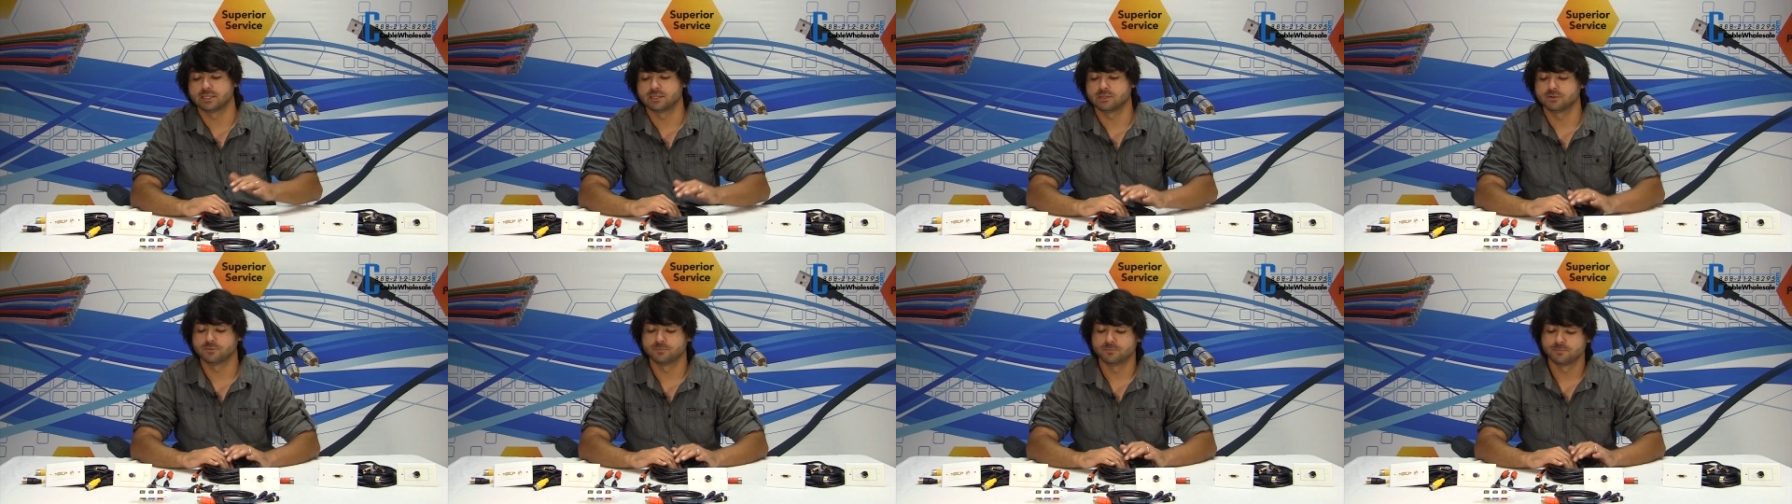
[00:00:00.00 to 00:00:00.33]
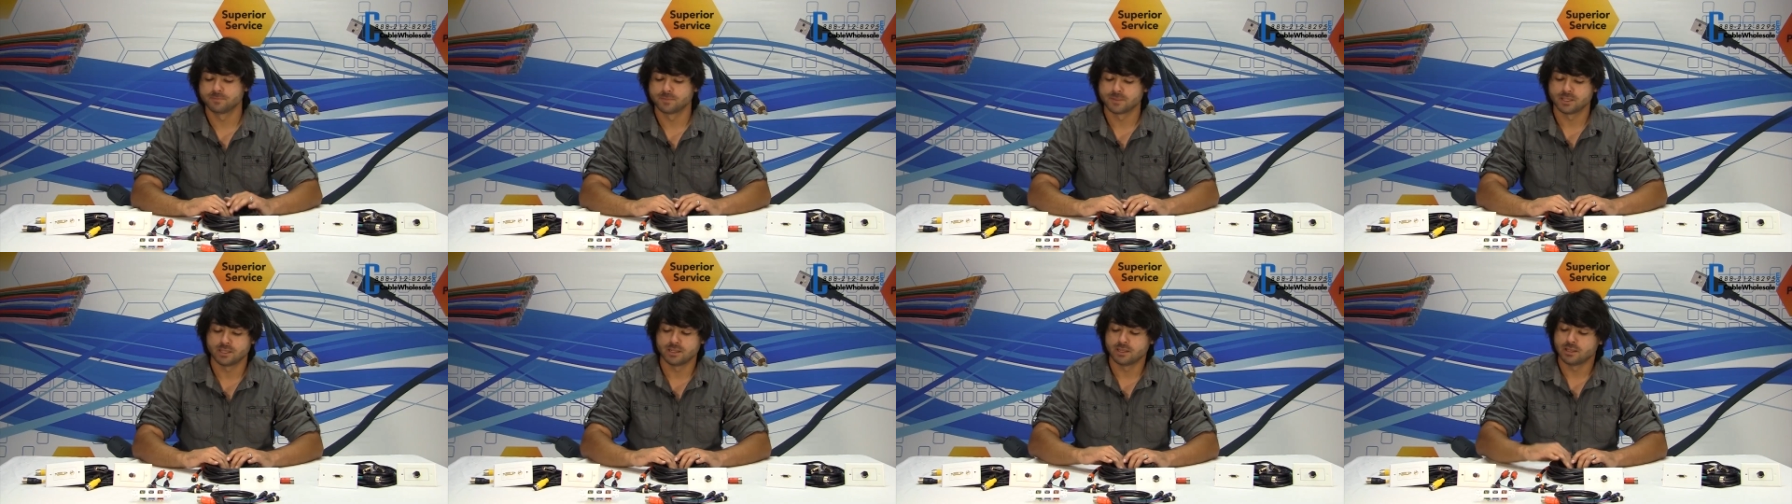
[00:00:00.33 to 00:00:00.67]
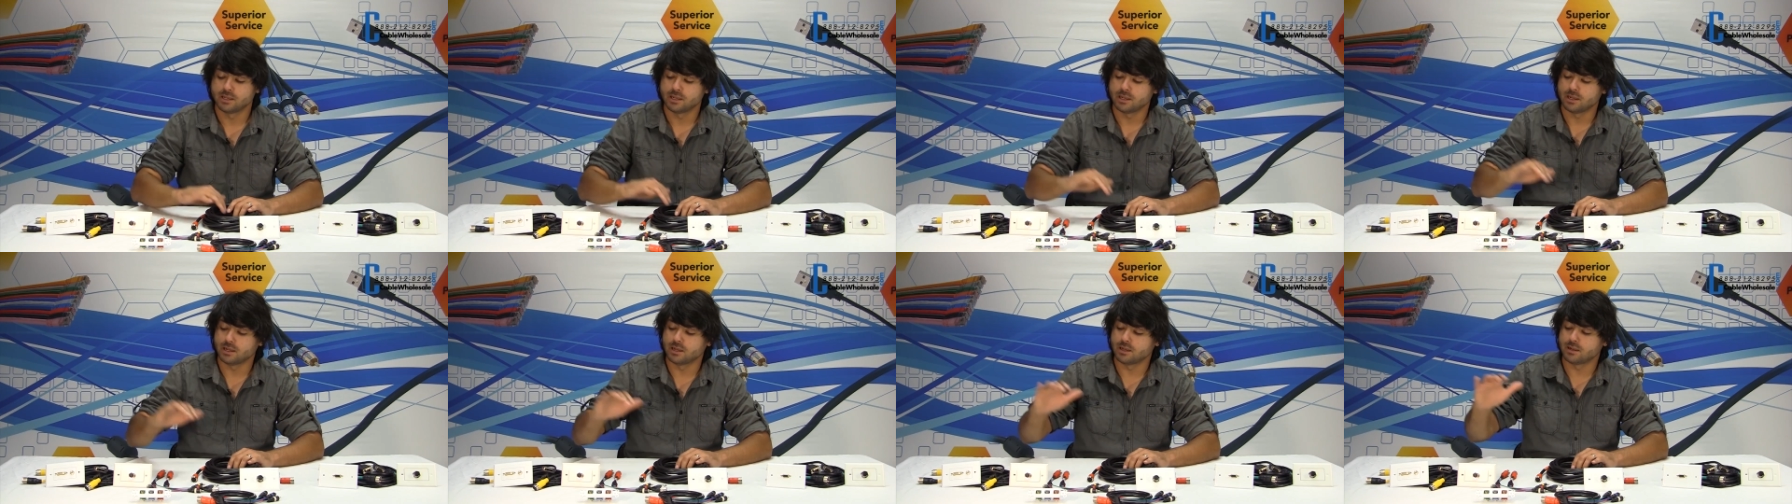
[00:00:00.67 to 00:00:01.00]
yellow.
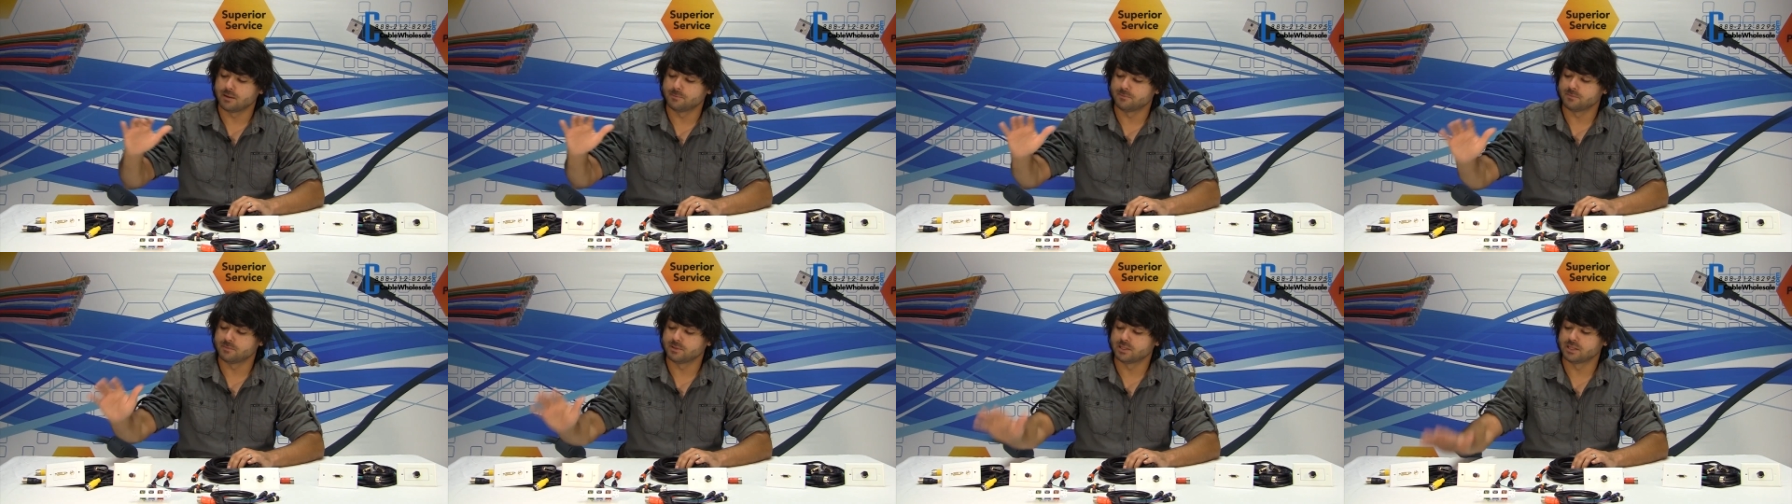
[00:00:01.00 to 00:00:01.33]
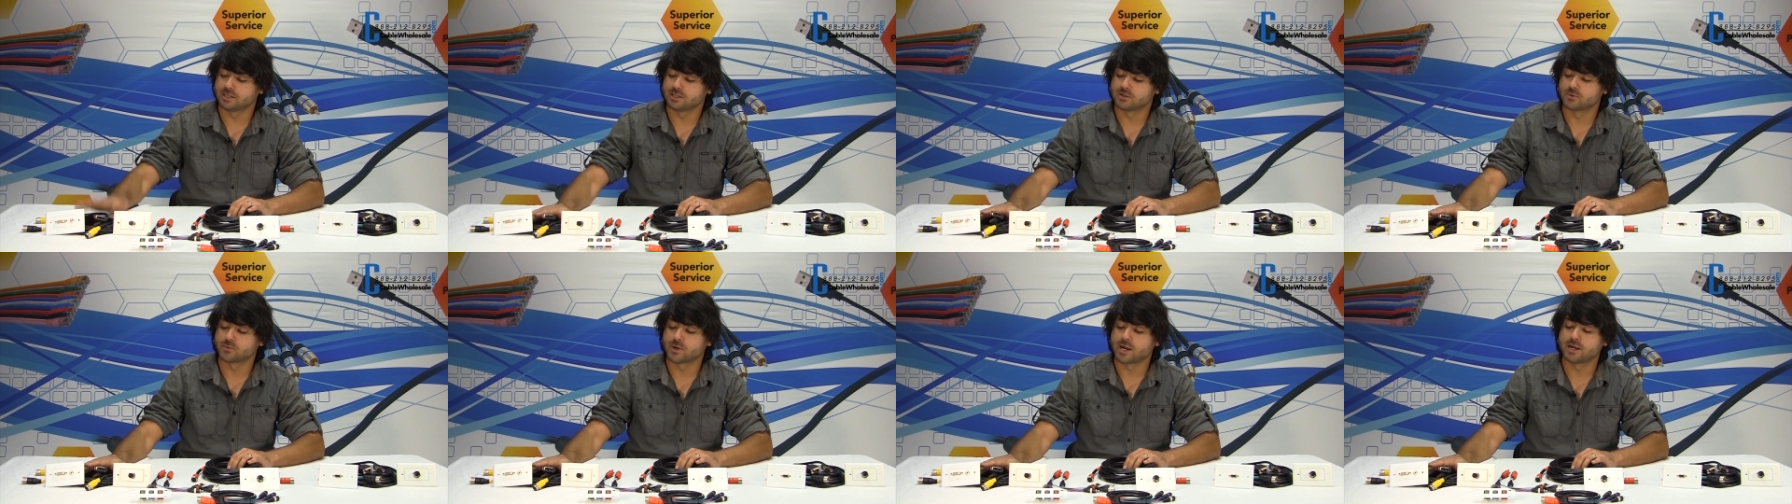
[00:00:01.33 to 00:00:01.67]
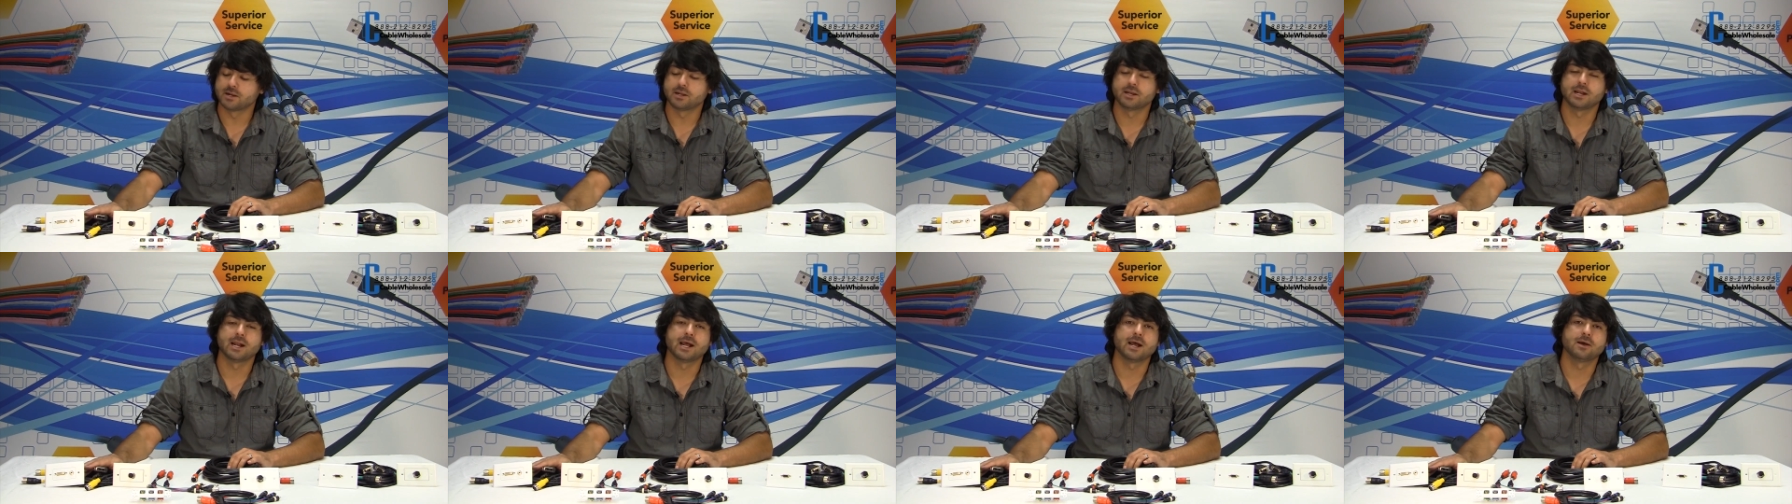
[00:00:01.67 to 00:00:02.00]
Um, and then to
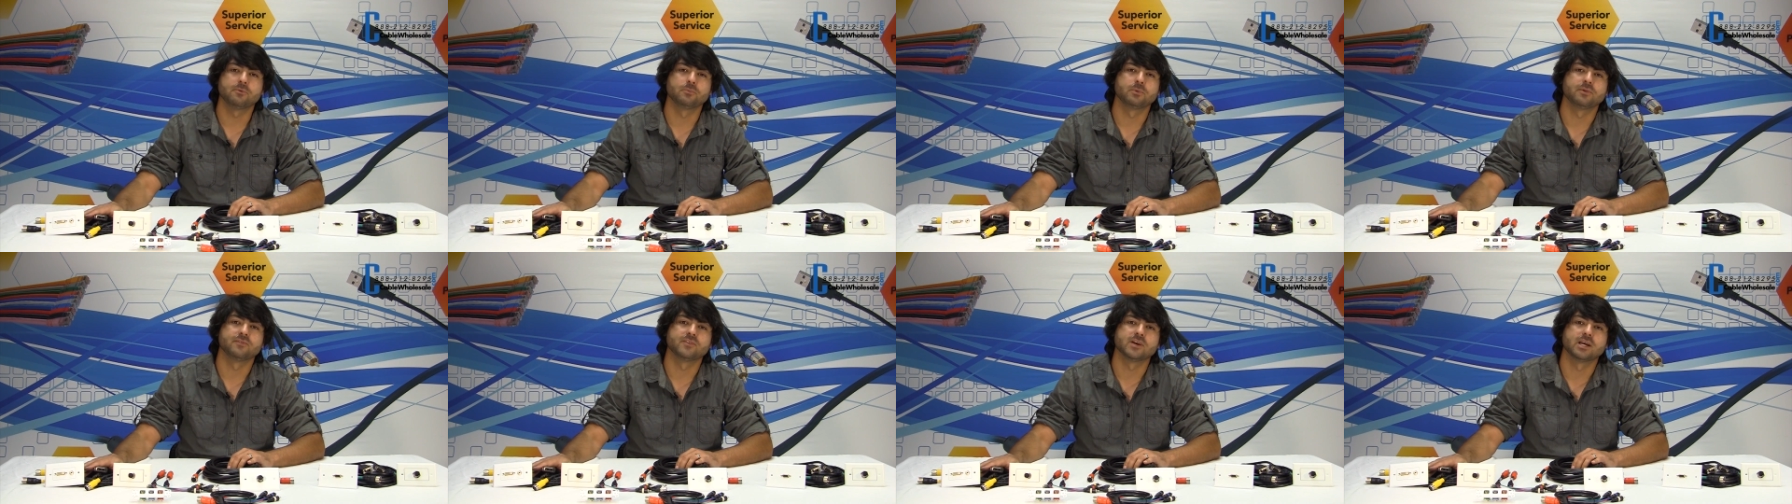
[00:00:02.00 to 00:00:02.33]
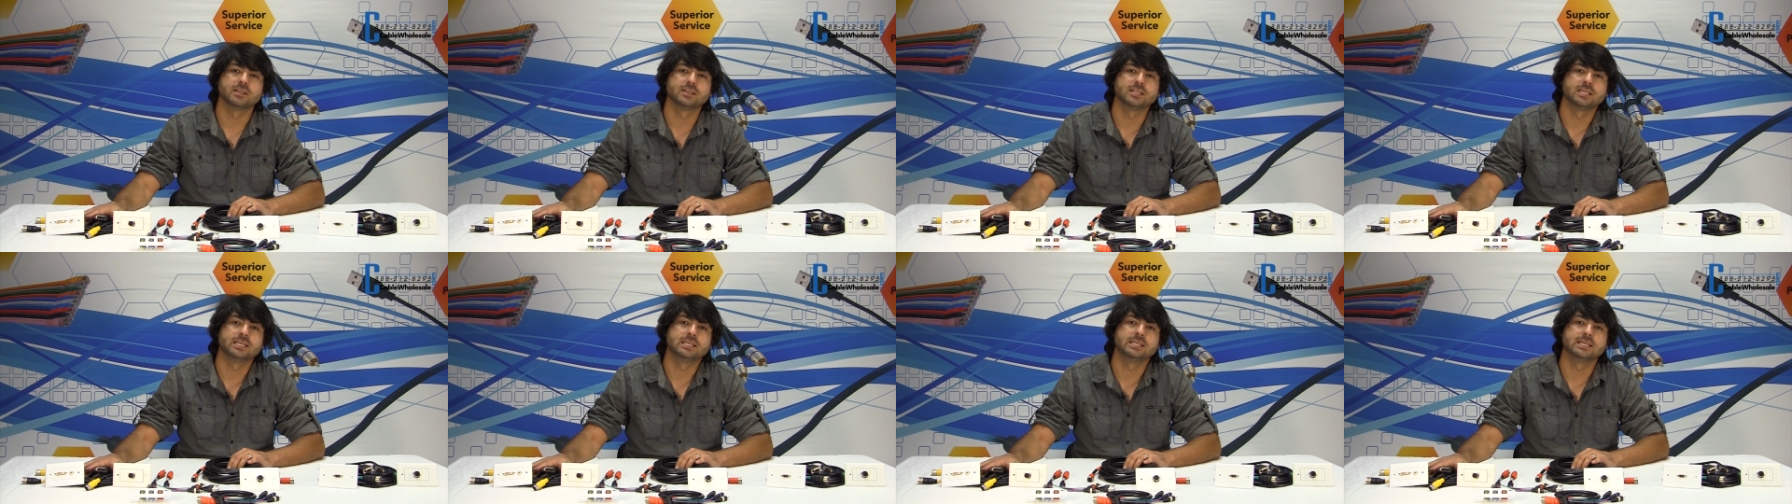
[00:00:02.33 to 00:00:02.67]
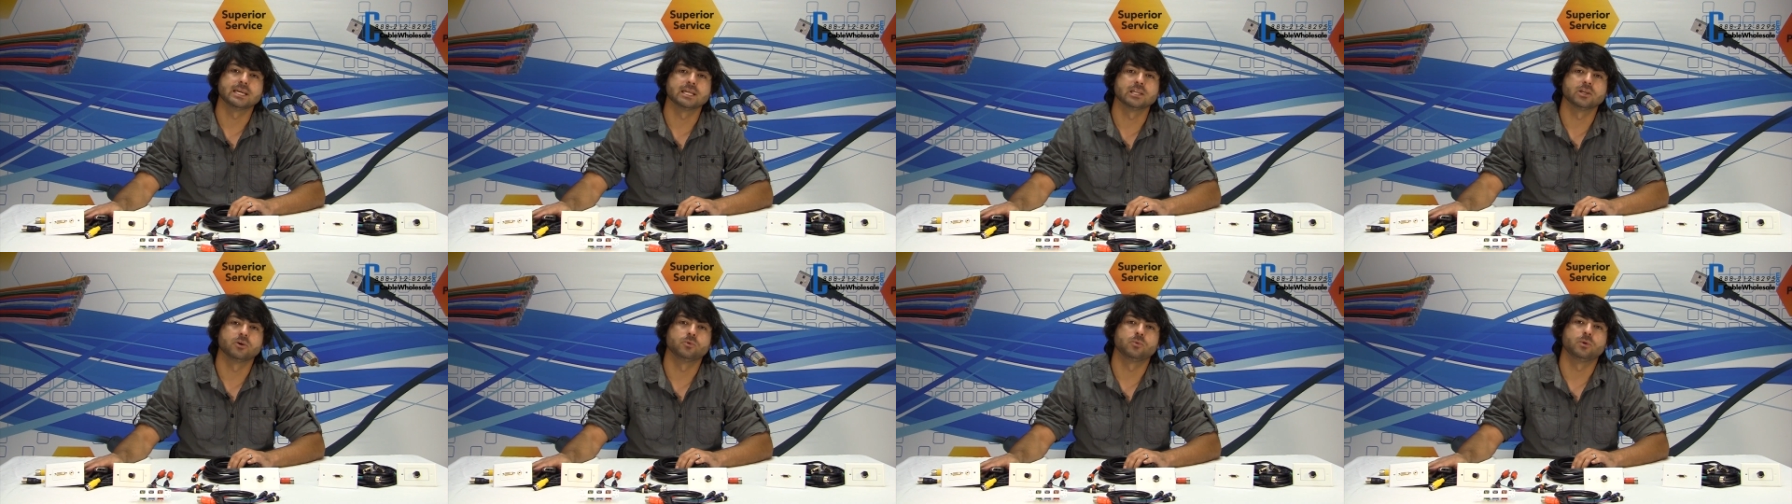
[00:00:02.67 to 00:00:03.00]
round it out, we've got the
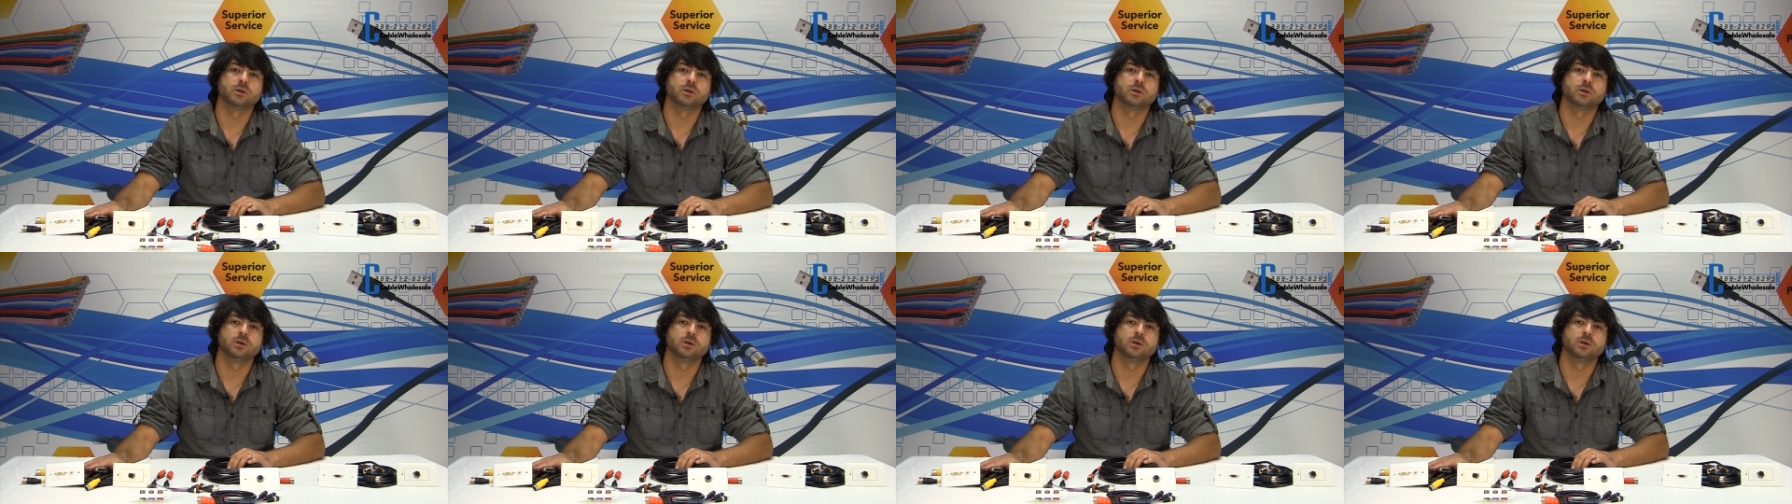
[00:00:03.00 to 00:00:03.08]
yellow